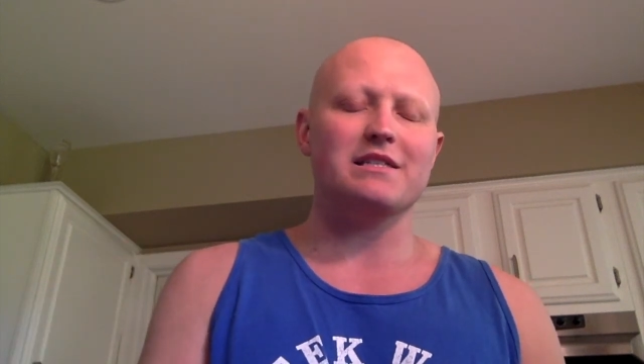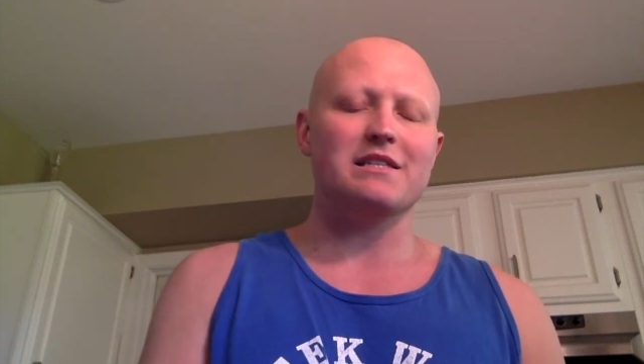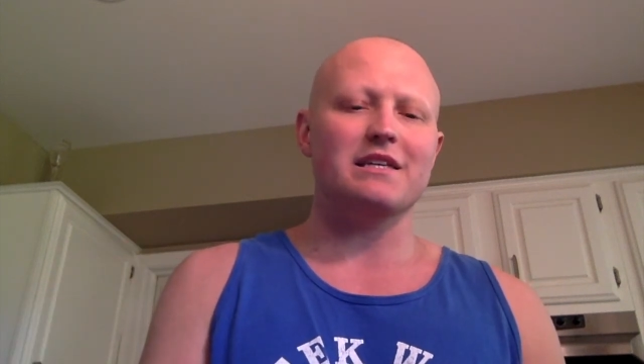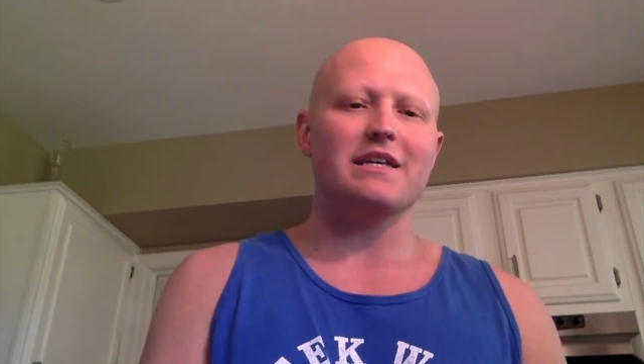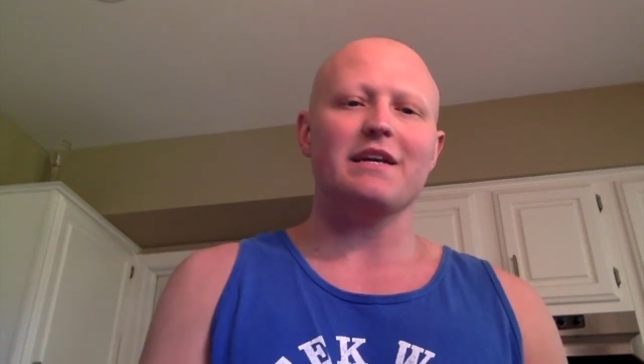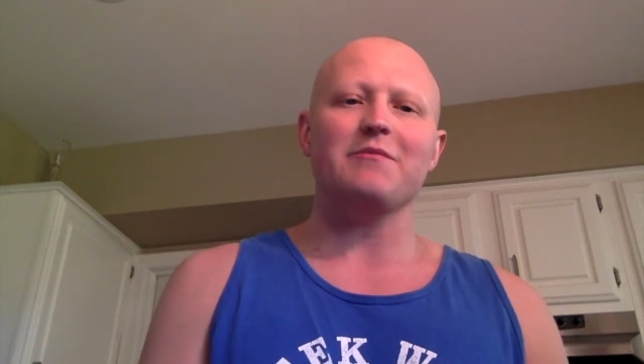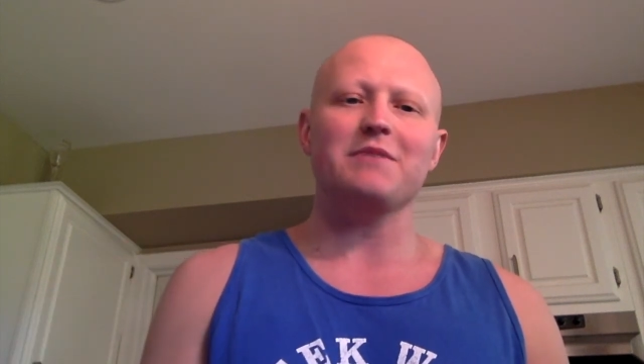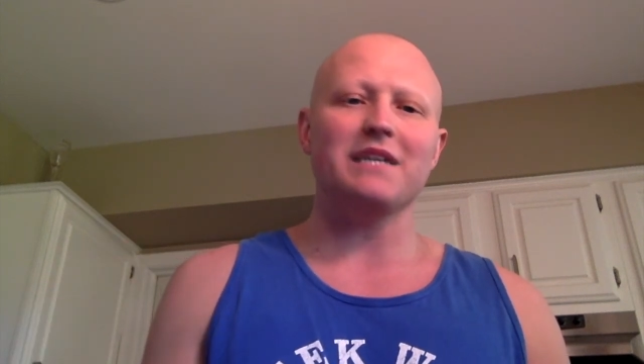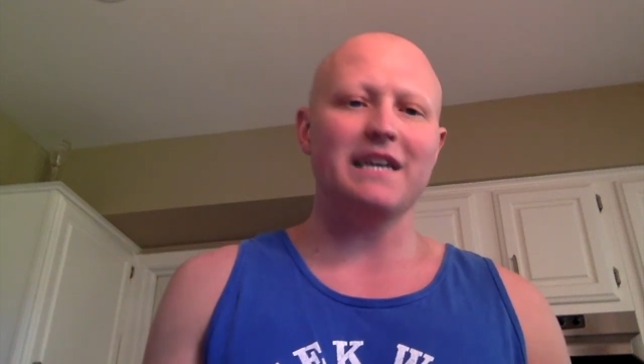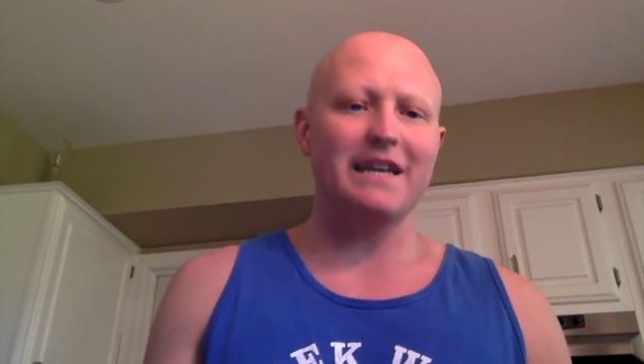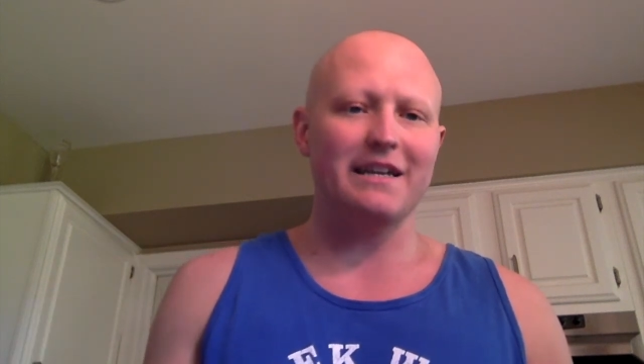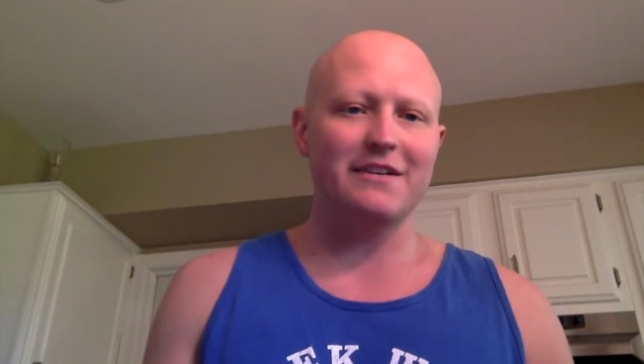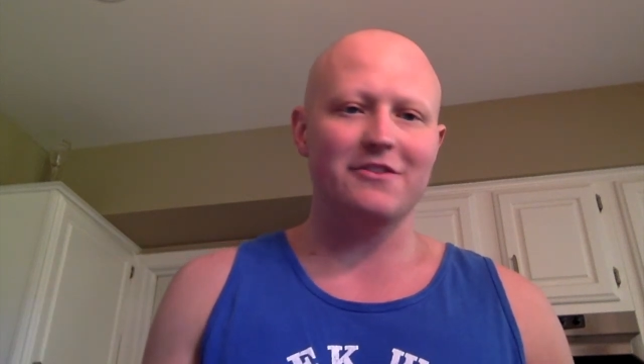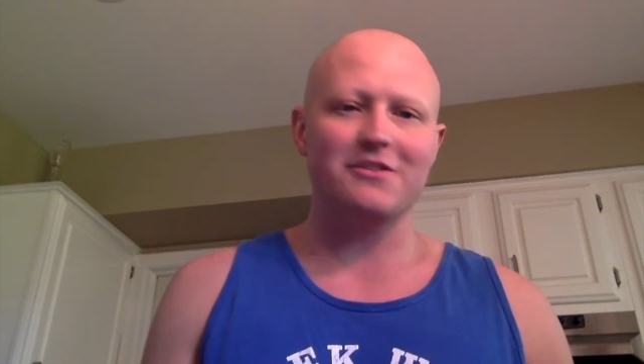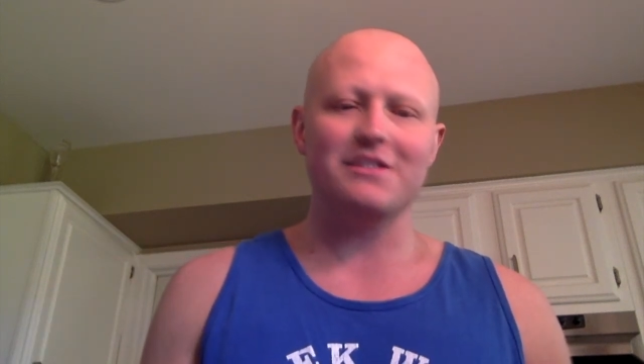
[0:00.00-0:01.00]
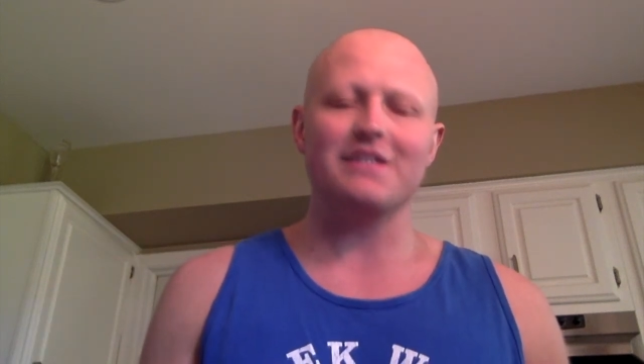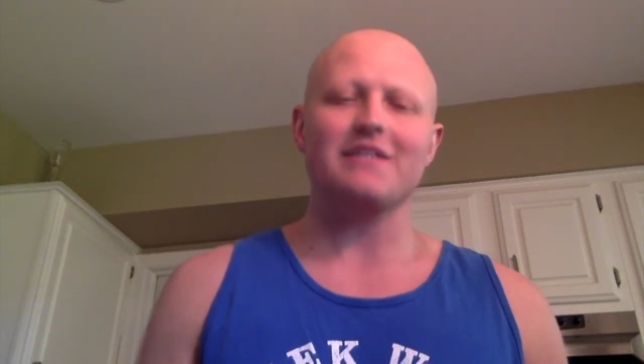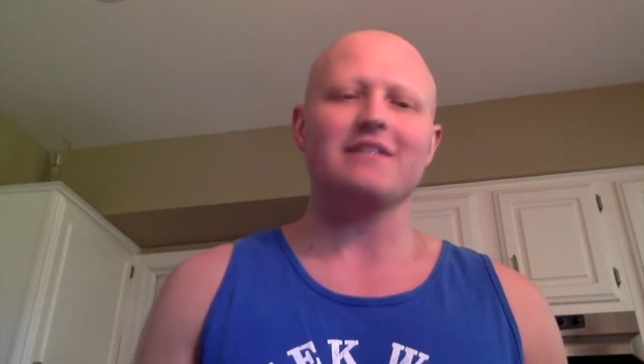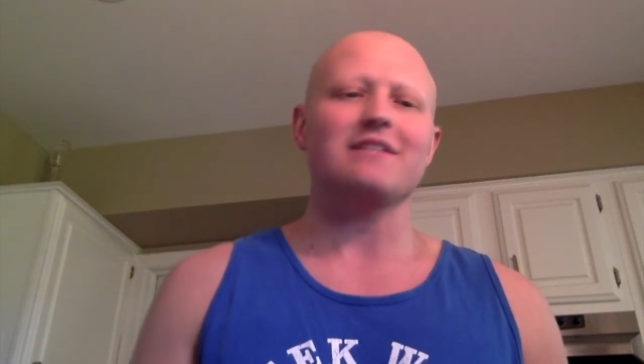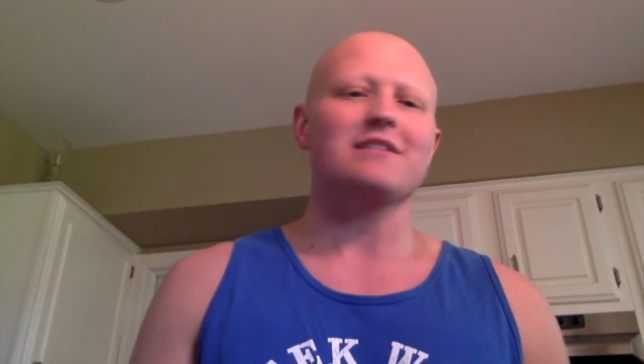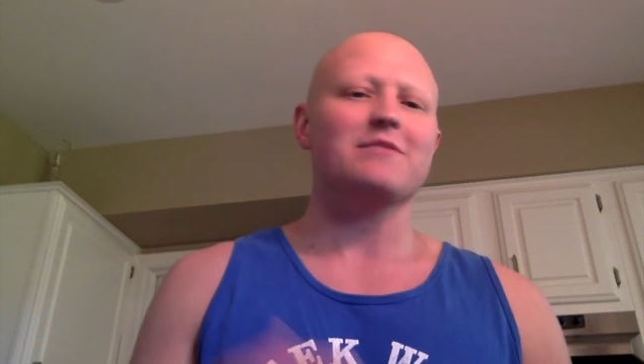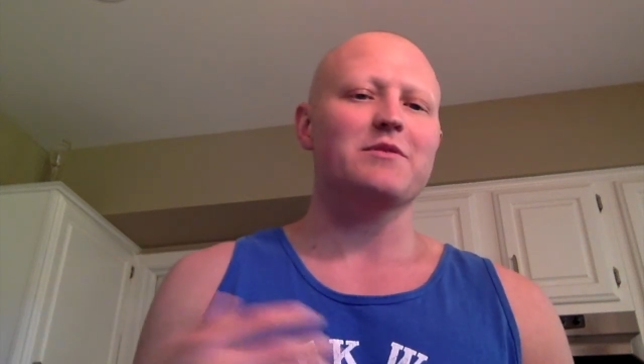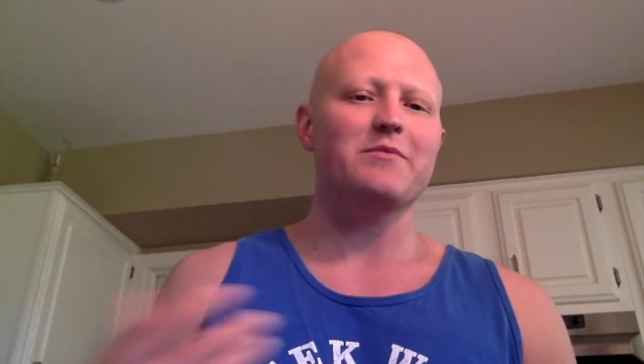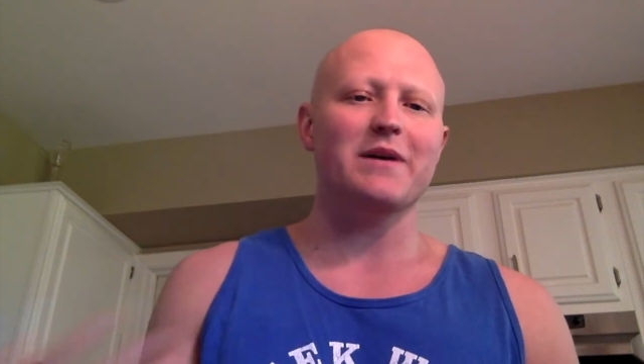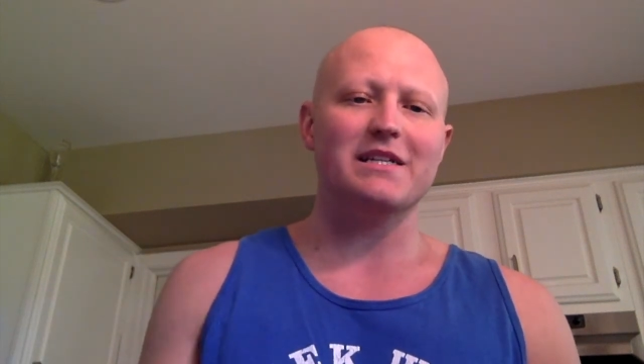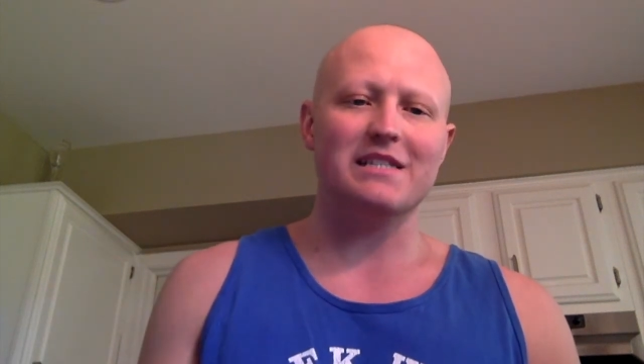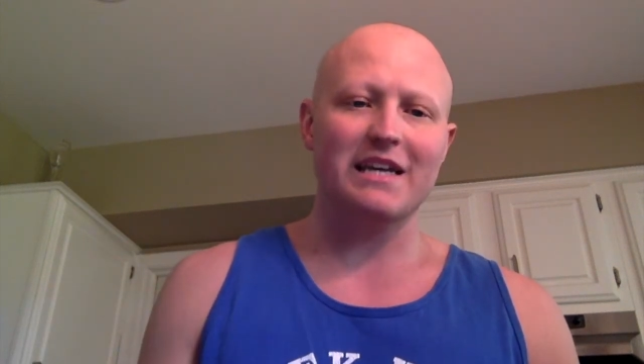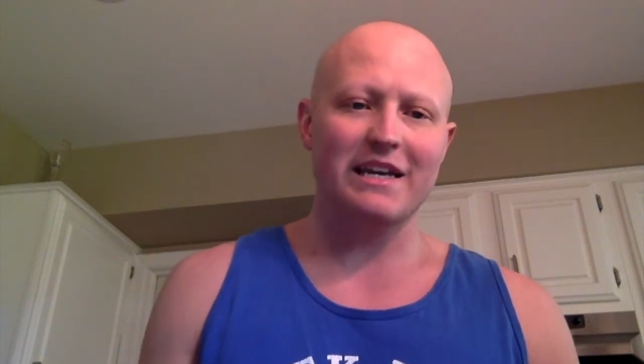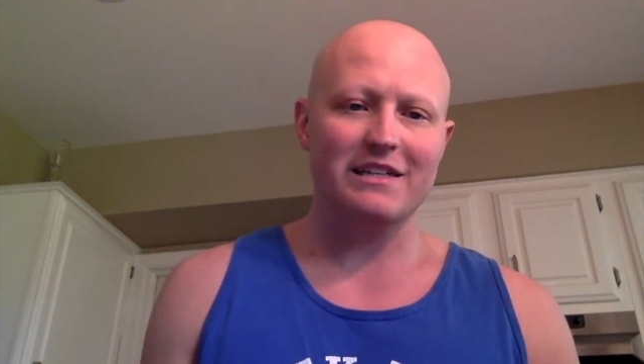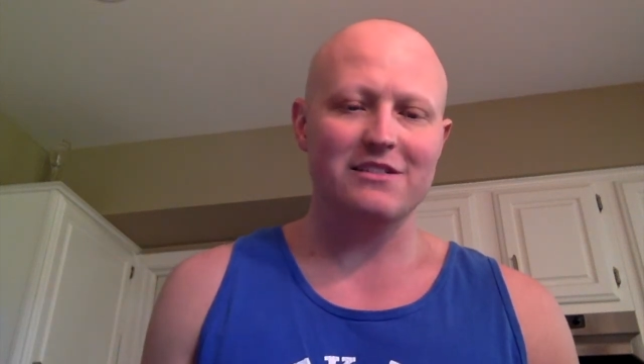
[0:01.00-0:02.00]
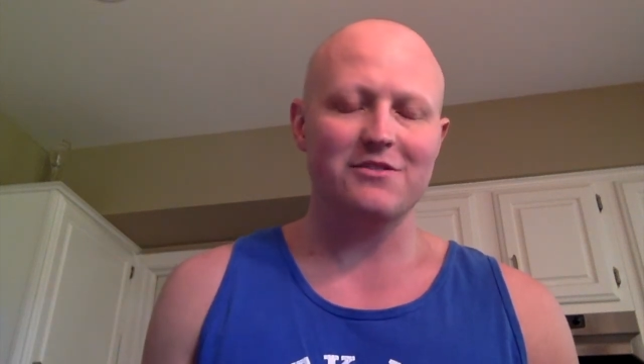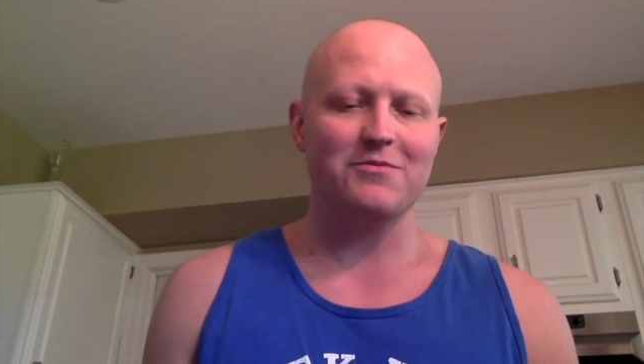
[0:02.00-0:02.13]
like MD Anderson, some of the best cancer